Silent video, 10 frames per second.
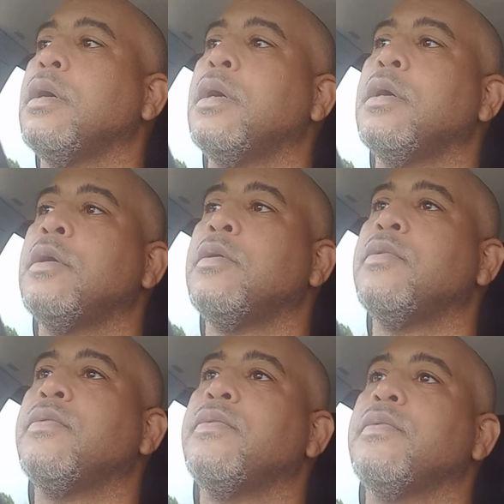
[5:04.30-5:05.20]

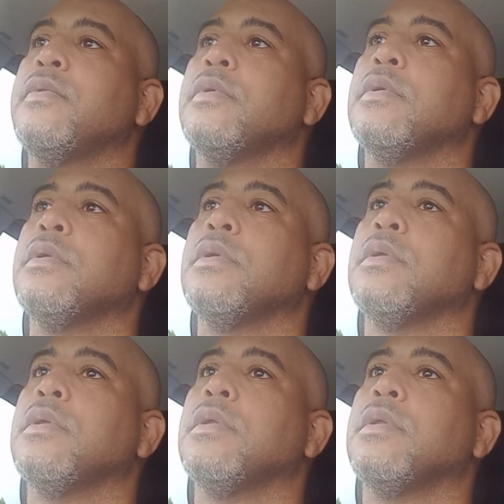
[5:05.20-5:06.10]
of
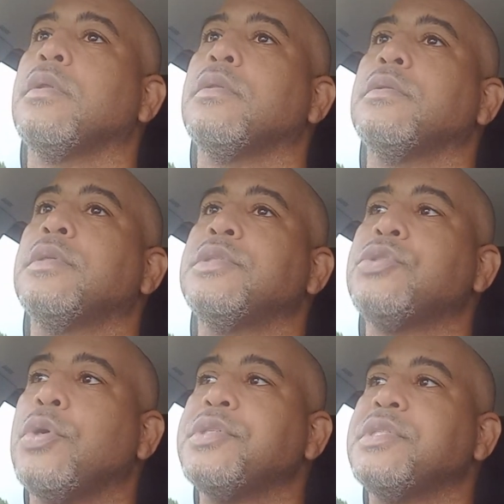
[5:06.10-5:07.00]
the
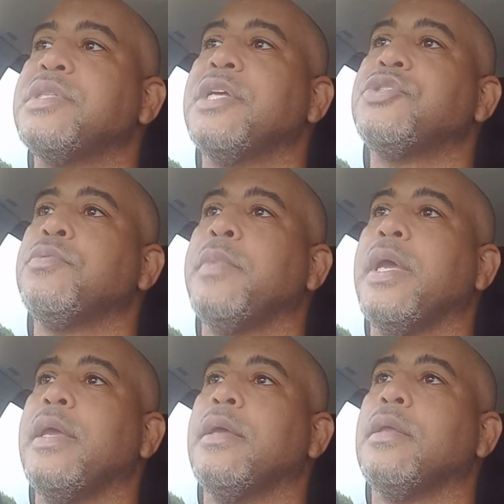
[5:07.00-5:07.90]
choices that you
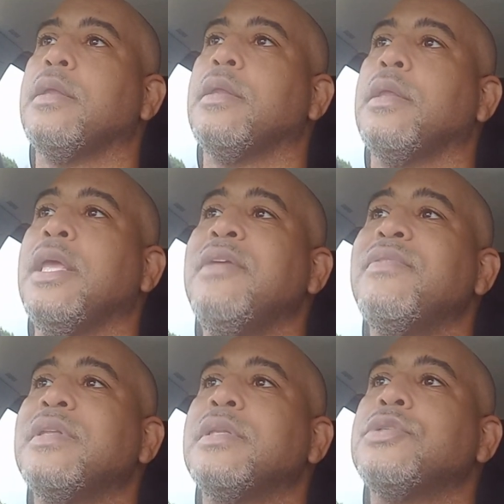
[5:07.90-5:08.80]
make,
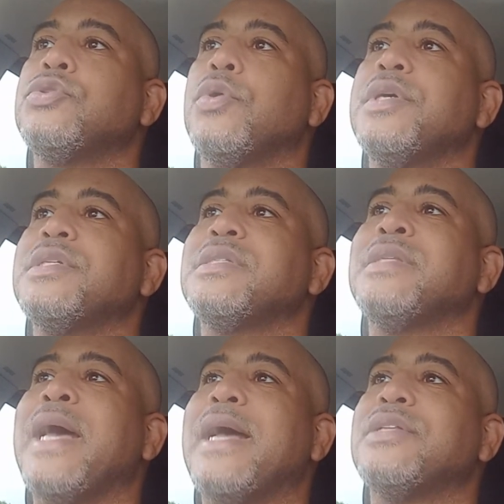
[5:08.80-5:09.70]
even the choice
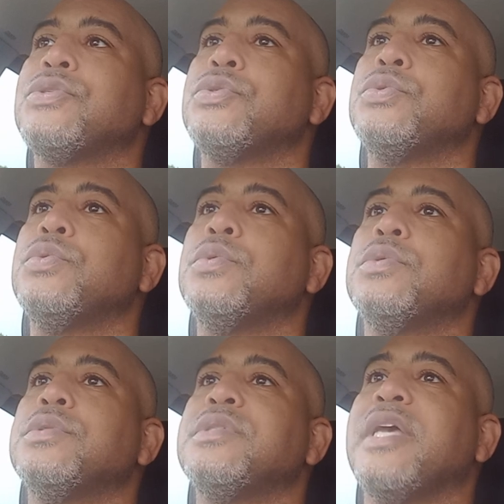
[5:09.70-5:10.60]
not to
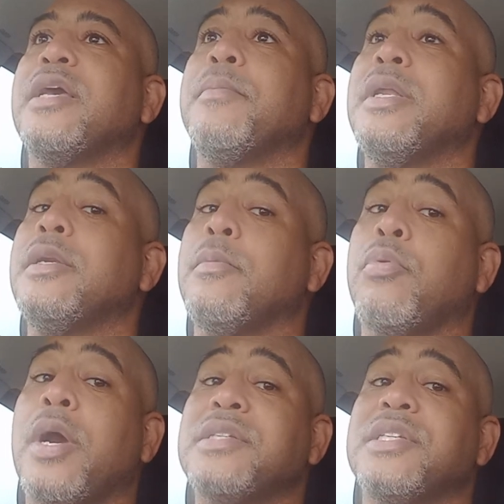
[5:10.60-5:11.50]
take a minute to
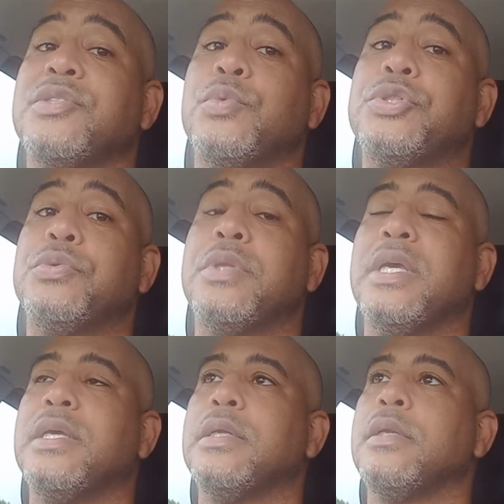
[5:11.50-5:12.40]
process what you're
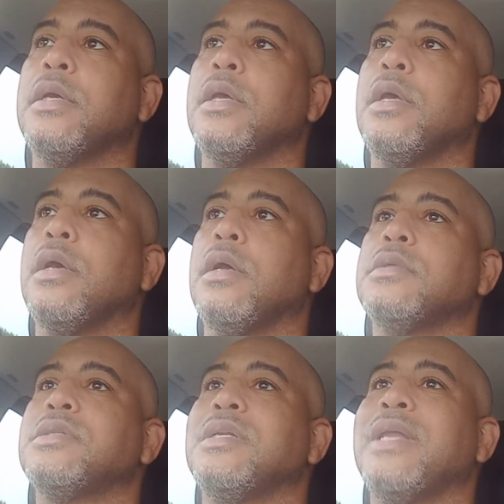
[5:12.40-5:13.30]
thinking,
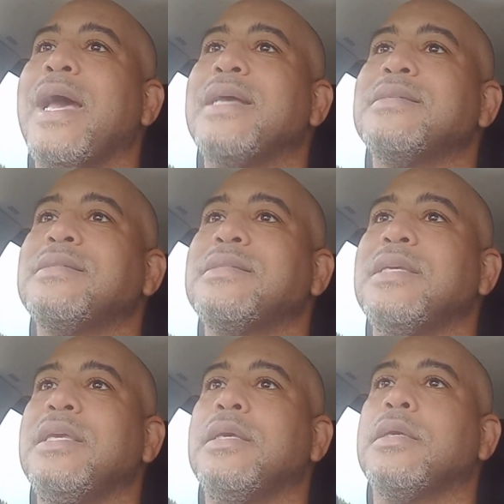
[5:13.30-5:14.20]
to not
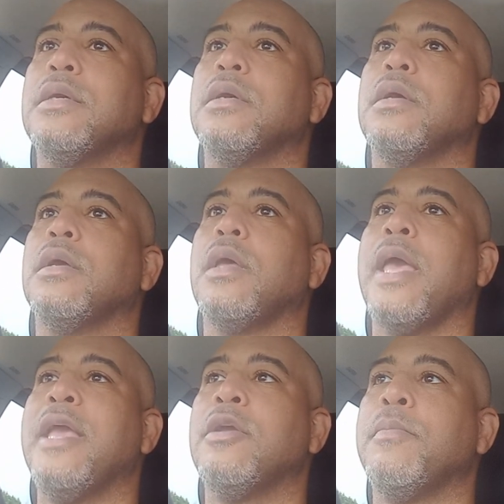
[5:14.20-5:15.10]
seek
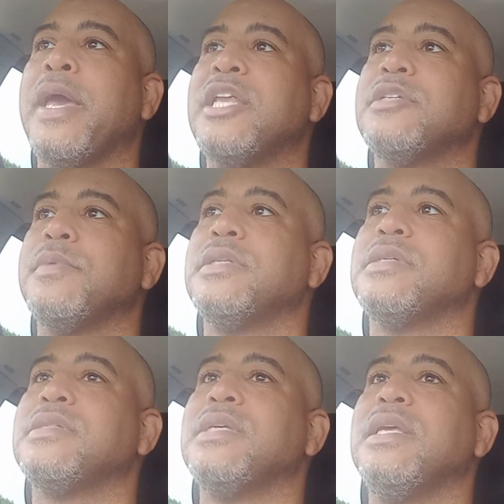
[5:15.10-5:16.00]
anger management,
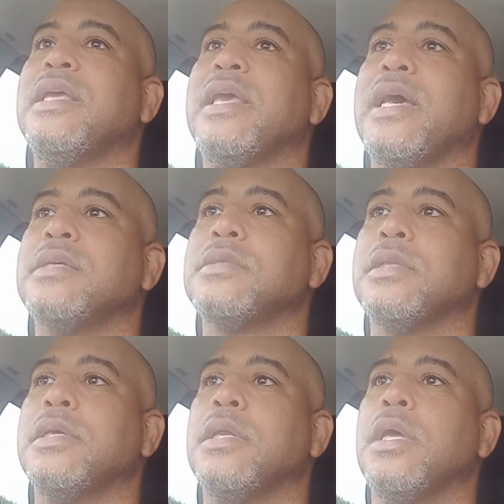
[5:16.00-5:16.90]
to seek
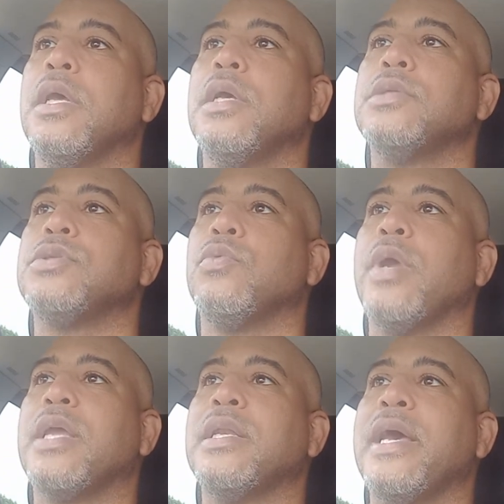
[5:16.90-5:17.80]
counseling, to
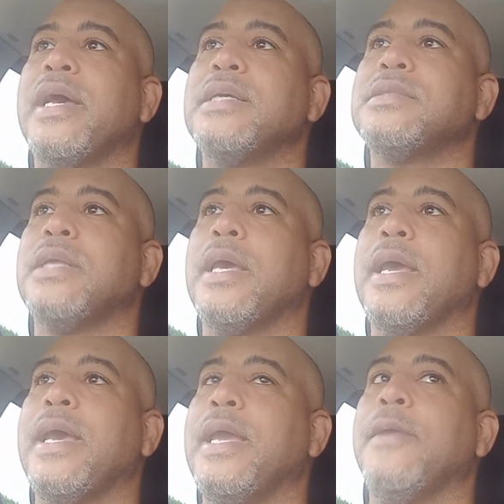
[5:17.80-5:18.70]
recognize
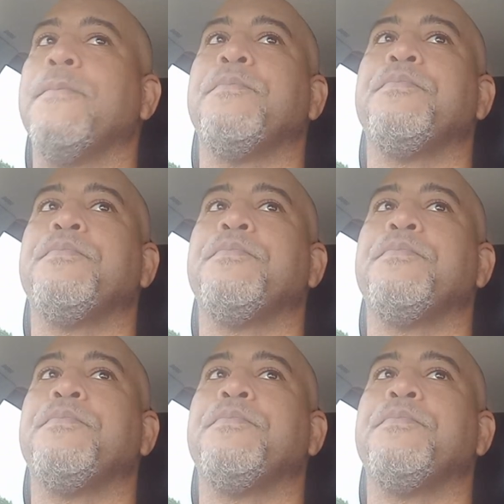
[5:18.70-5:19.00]
that, hey,